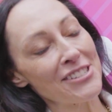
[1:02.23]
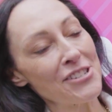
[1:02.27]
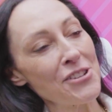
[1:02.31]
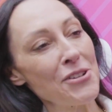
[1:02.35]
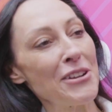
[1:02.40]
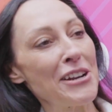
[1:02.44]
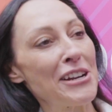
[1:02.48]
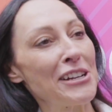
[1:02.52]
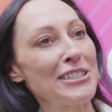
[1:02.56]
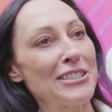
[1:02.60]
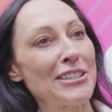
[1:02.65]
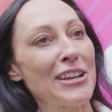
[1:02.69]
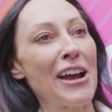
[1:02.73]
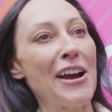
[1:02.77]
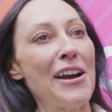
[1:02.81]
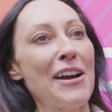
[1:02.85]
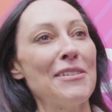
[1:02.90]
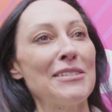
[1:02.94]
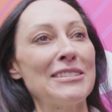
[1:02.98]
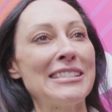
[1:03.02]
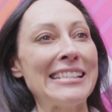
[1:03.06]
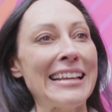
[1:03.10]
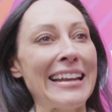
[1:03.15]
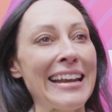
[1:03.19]
two years ago, I
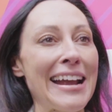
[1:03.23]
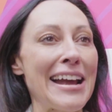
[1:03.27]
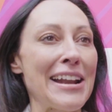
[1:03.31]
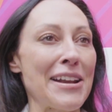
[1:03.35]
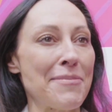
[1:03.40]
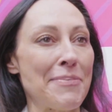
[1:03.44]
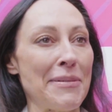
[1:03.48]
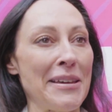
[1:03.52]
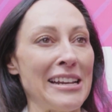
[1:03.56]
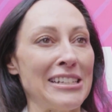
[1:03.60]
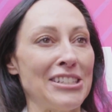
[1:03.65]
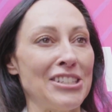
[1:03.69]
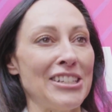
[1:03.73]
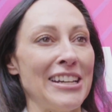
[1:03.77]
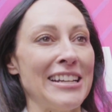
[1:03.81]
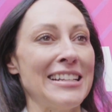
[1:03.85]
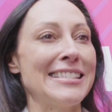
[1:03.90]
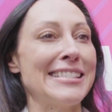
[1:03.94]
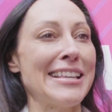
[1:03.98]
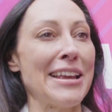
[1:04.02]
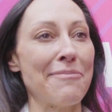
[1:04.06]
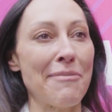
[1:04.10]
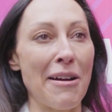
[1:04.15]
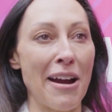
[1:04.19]
was sitting on a beach in
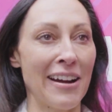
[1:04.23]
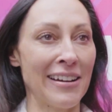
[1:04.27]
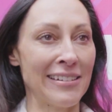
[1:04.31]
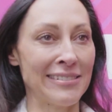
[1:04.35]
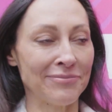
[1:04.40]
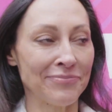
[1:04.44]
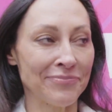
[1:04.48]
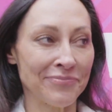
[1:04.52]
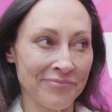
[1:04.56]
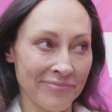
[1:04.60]
St. Martin.